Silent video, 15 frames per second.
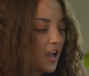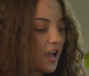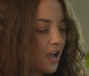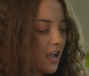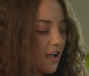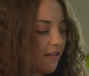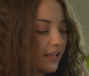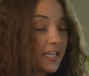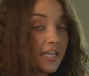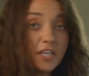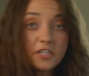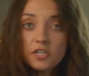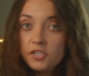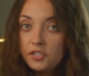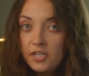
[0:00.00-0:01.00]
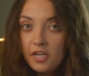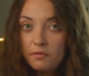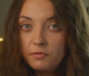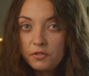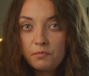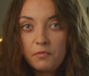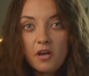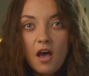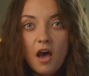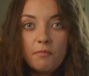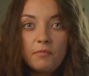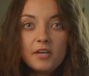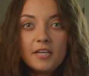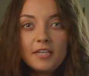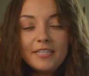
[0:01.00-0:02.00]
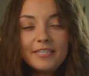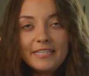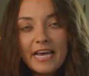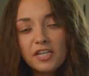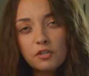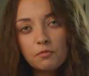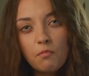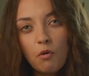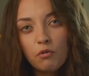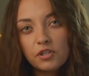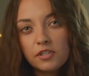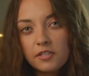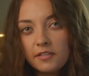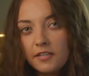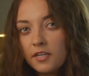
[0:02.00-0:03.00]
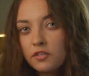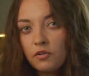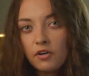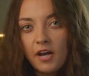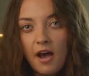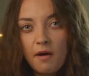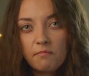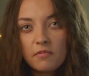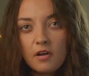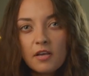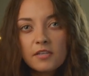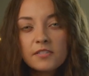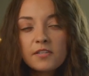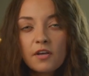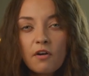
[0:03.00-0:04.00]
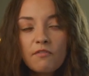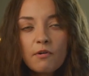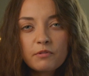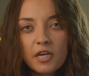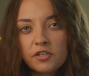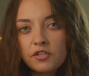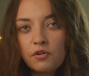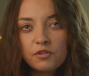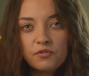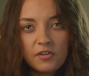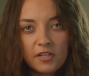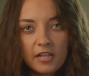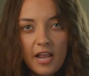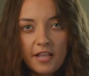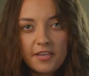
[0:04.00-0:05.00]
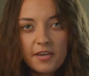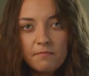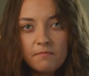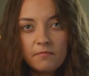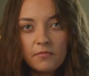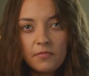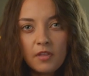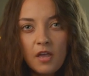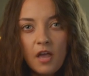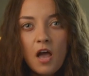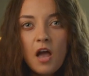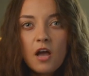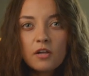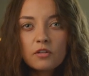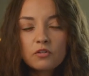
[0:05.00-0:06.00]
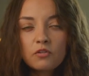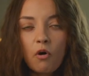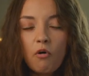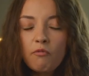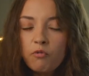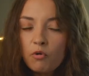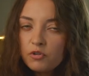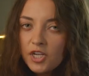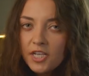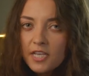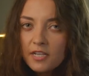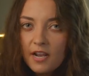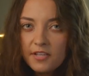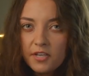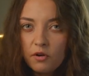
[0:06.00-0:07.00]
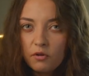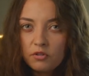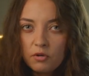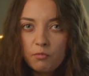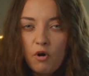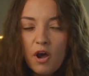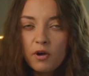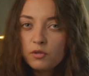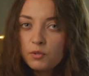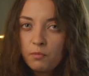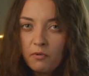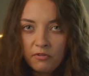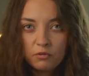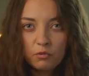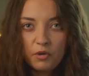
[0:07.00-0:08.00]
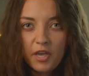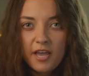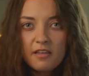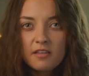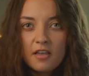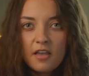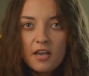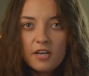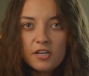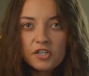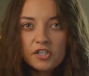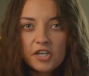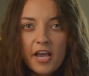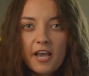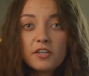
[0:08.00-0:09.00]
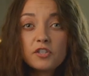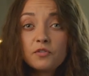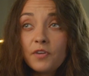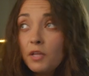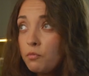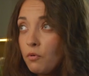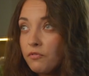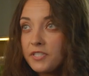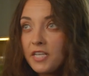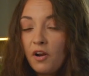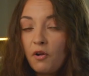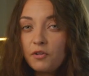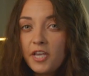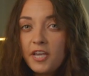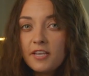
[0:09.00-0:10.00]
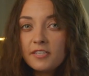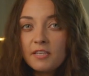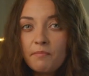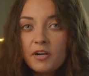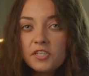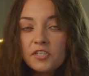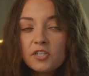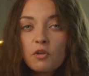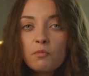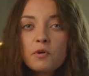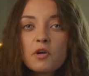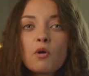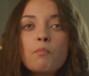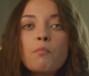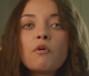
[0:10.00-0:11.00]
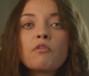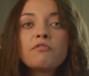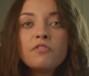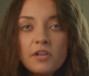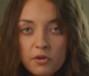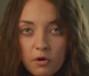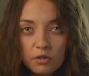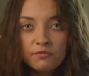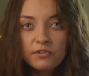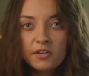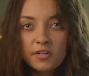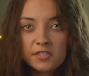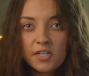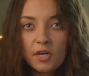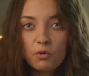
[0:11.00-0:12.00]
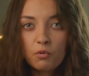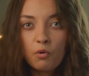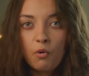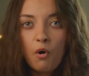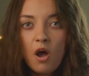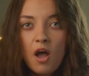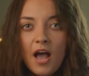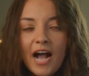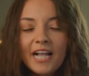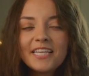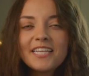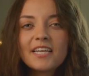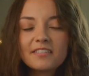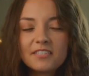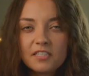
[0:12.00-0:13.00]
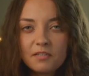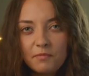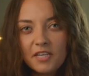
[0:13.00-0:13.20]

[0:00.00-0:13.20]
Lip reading: we want our motion detector cam to take part in lighting control. If the echo mode is switched on, this will cause the lights in the living room to switch on not immediately, but a moment after motion is detected.